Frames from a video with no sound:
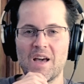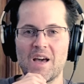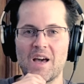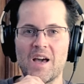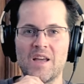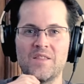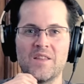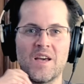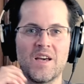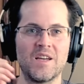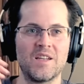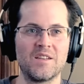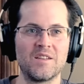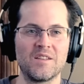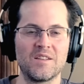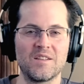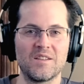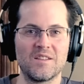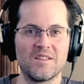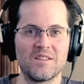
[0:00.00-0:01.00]
And
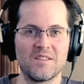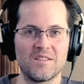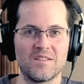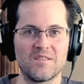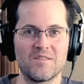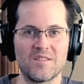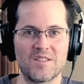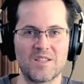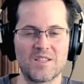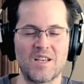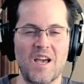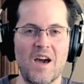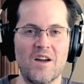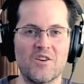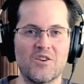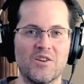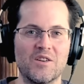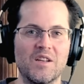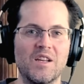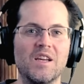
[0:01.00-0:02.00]
then
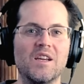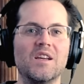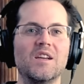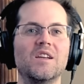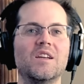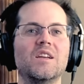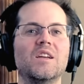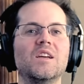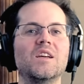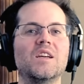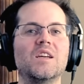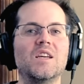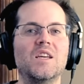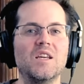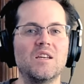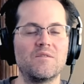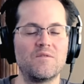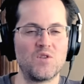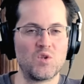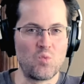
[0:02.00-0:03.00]
Saturn
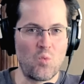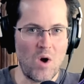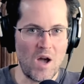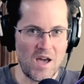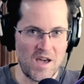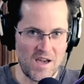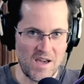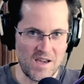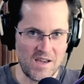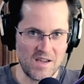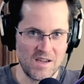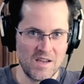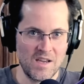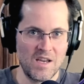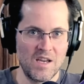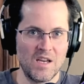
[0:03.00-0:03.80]
gives way